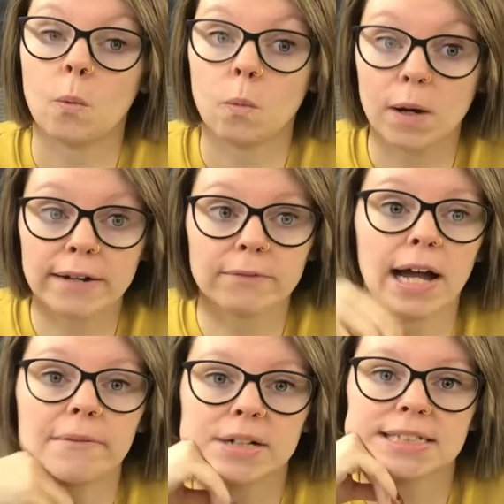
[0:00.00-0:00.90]
whatever.
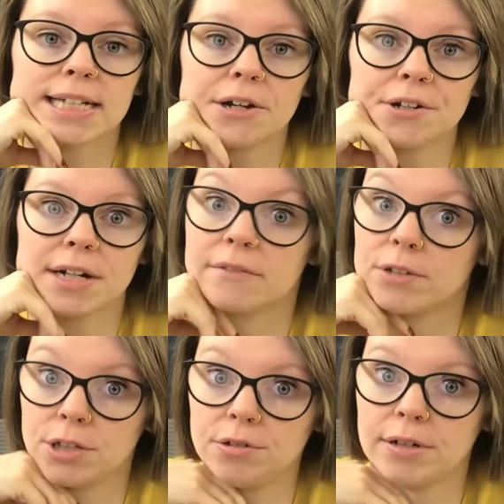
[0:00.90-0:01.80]
I want to see how creative
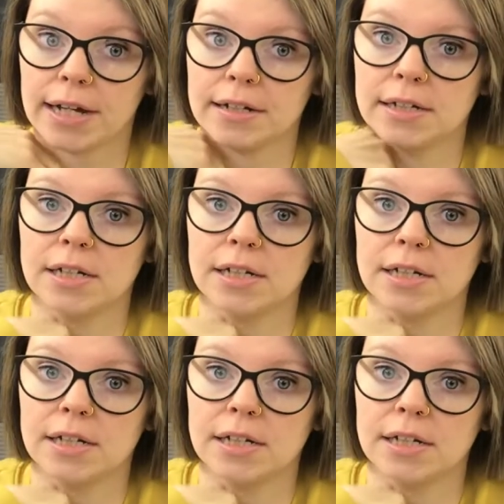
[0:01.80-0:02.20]
you get.